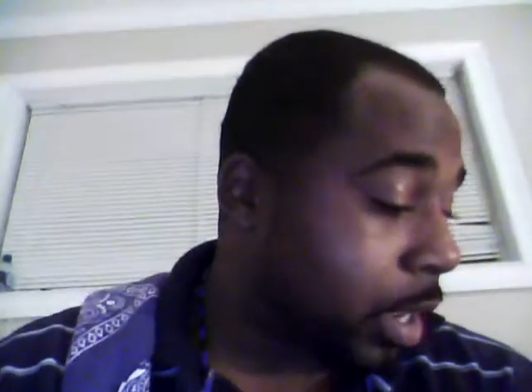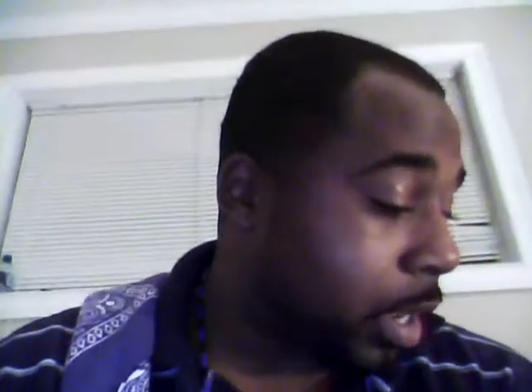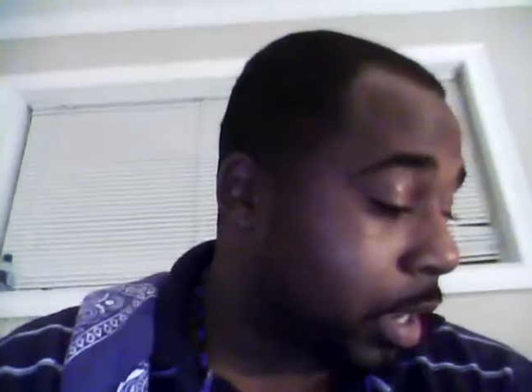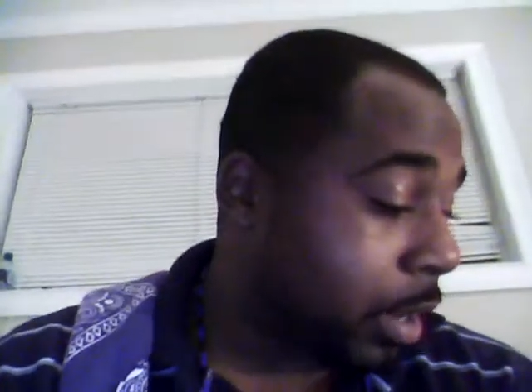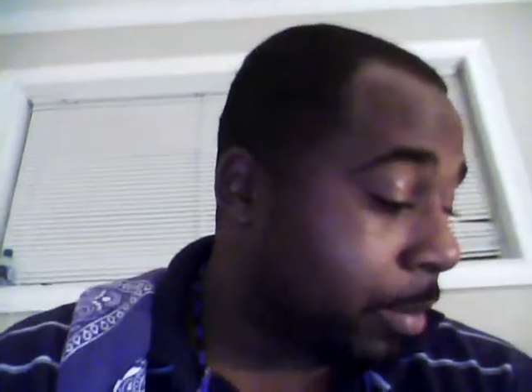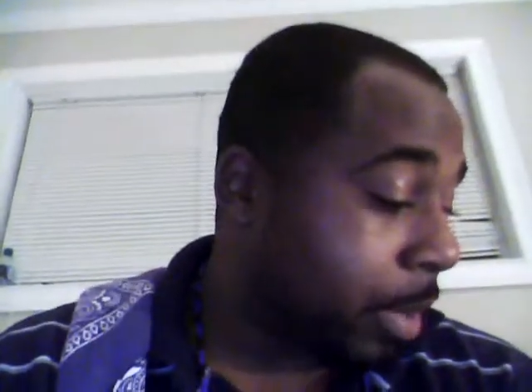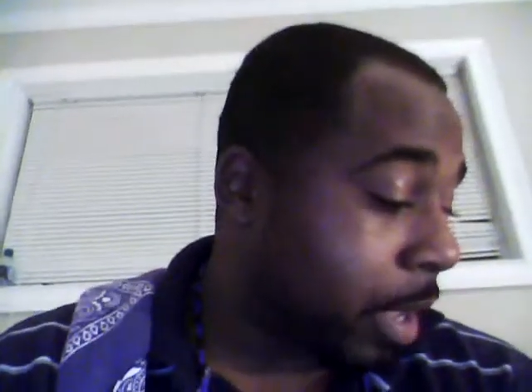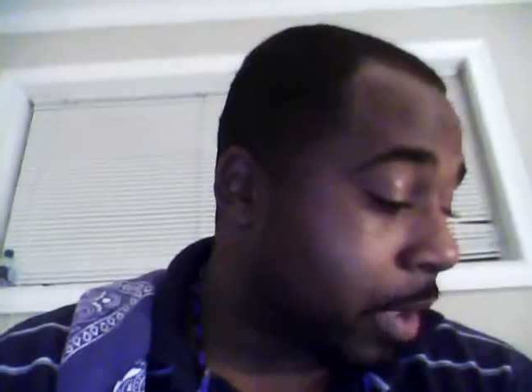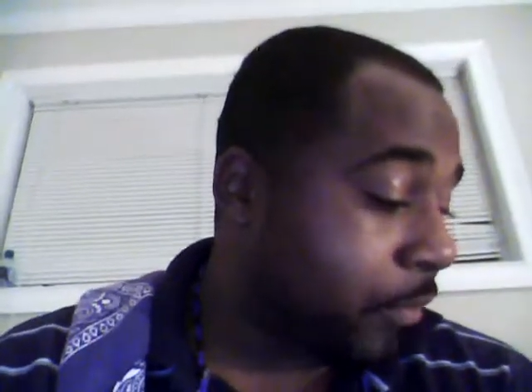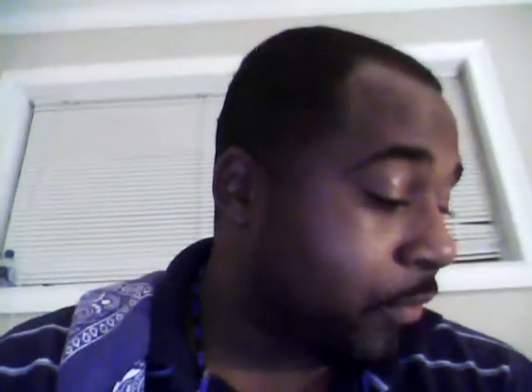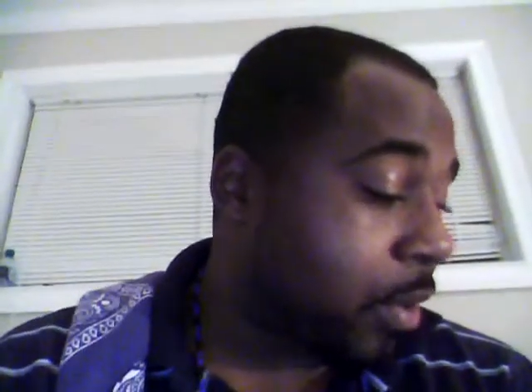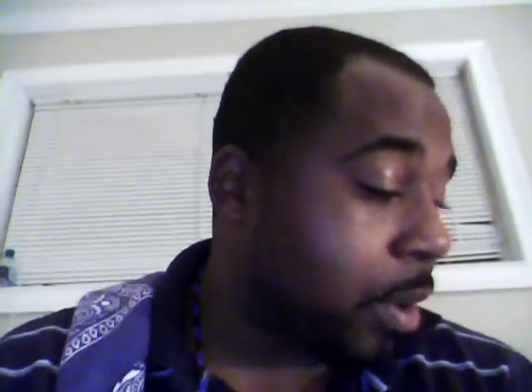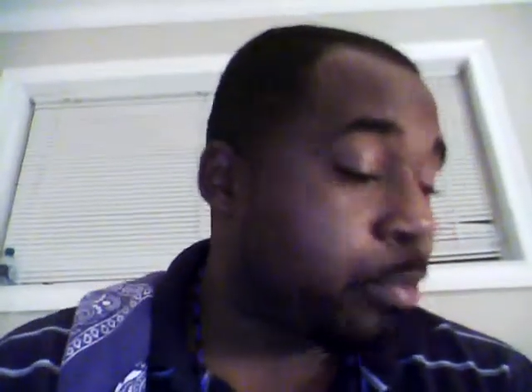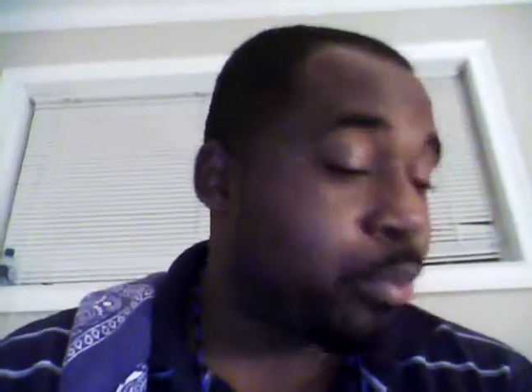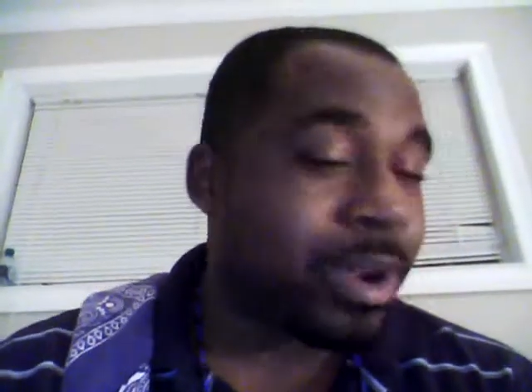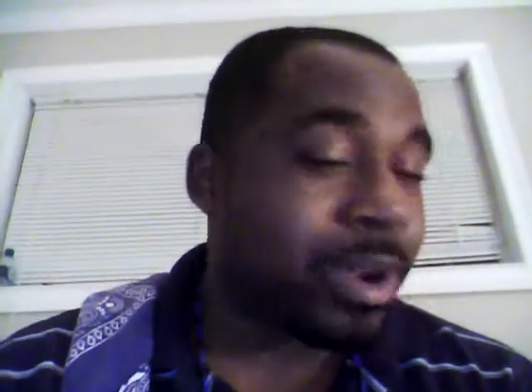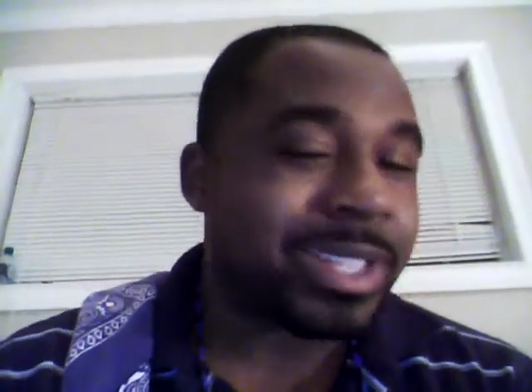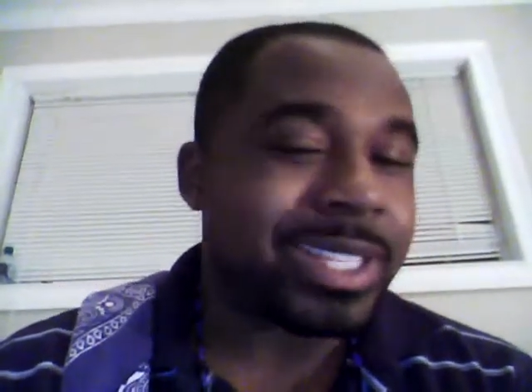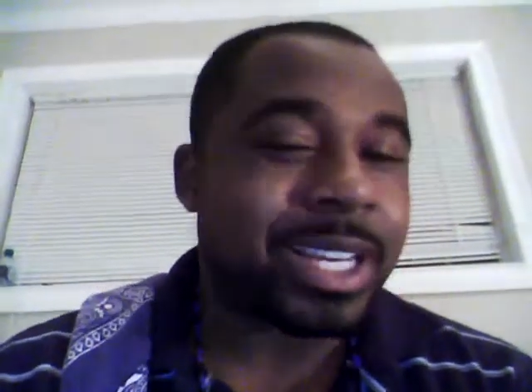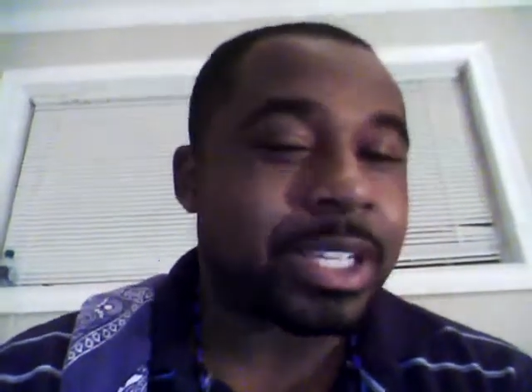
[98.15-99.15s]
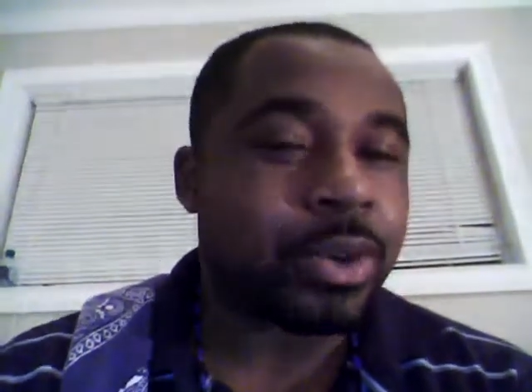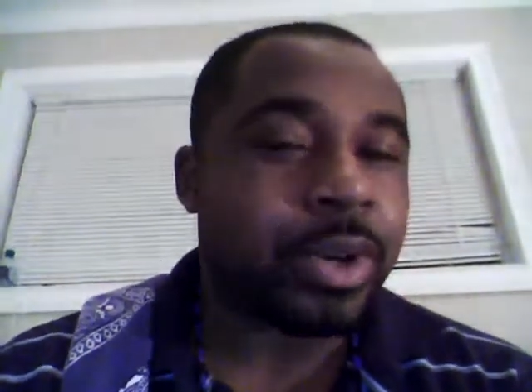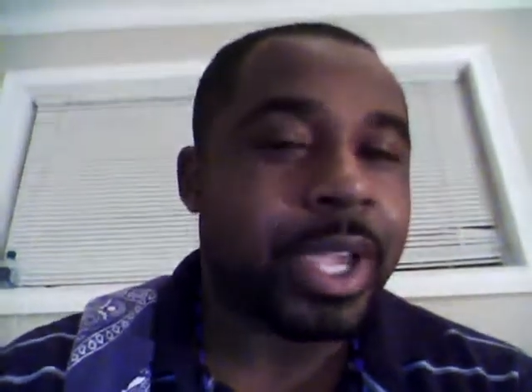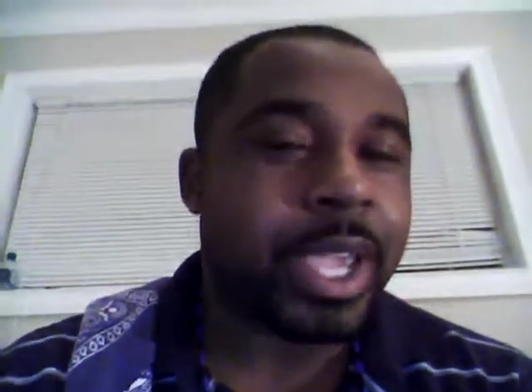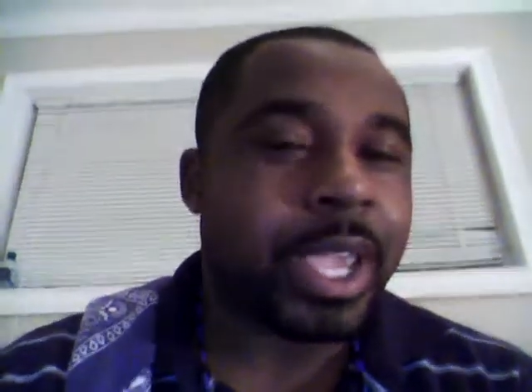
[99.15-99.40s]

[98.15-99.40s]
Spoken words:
And I'm like, for a presidential